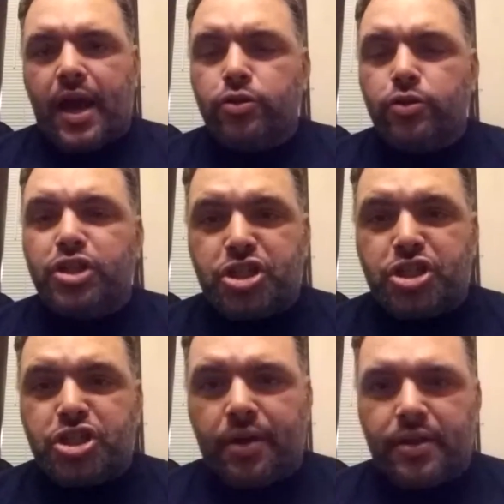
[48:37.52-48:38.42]
jog
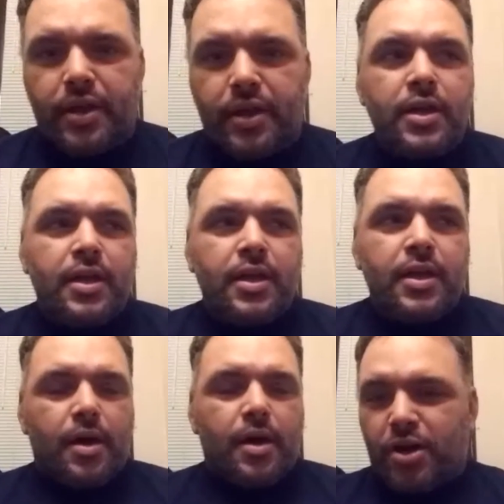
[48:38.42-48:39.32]
there. I'm
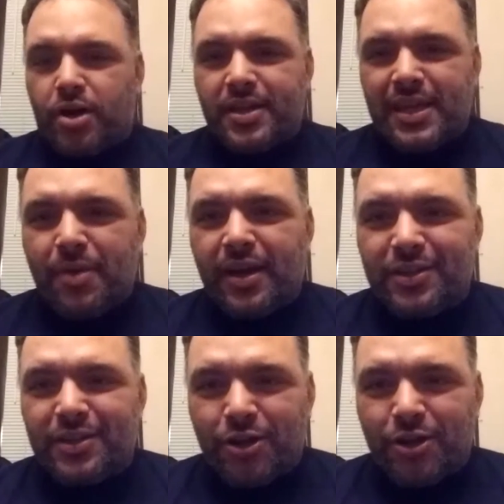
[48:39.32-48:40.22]
trying to get my
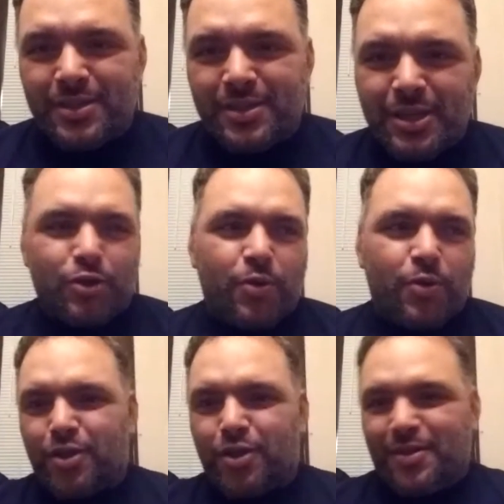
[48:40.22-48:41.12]
endurance up, so
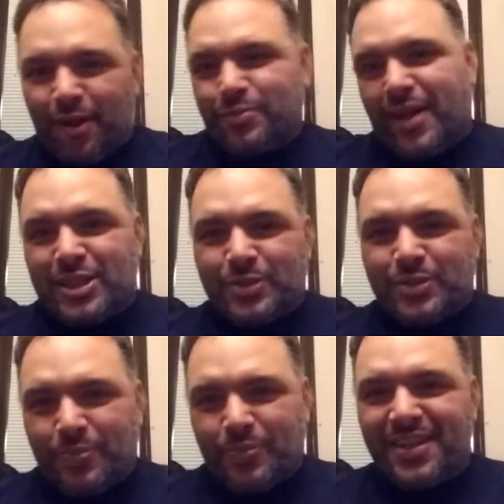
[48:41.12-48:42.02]
I'll kind of sprint
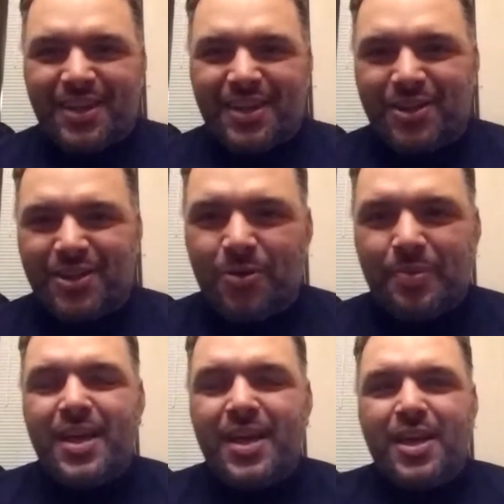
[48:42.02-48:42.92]
there, But
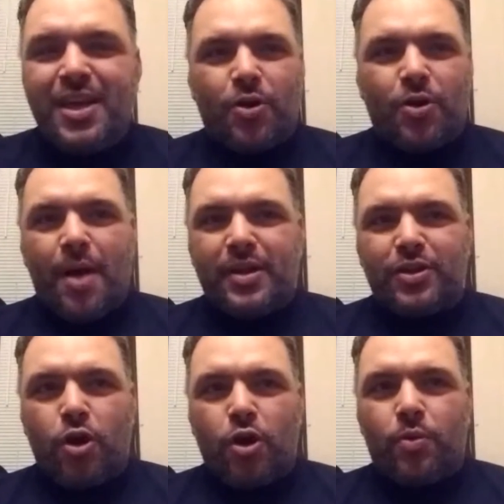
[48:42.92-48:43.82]
I've been
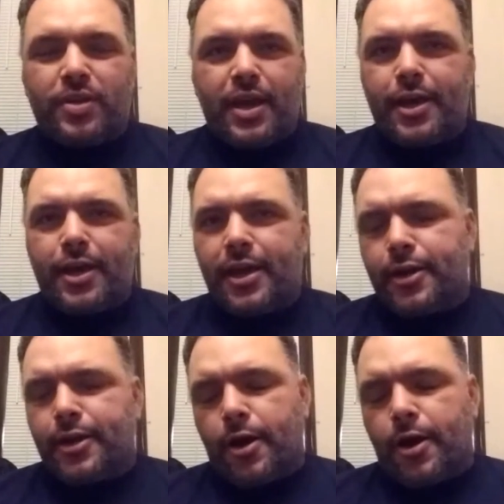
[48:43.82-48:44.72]
going there, and
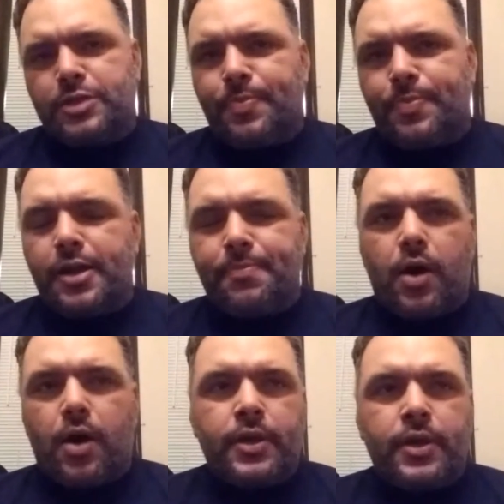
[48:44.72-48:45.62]
we spent about
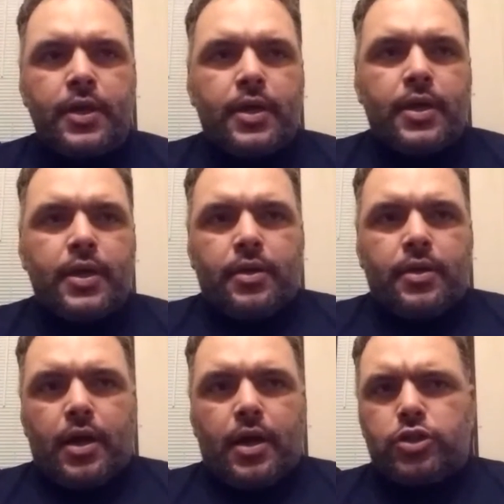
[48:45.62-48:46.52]

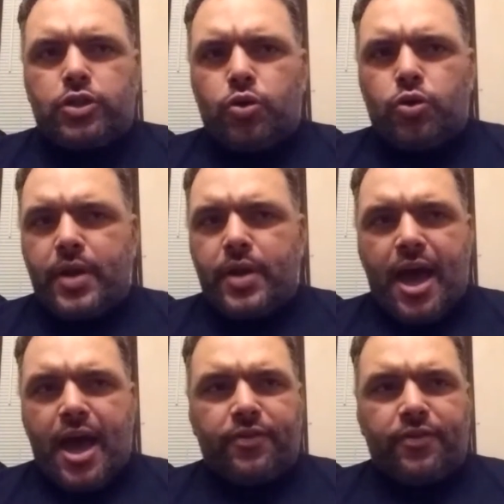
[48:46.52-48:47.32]
2.5,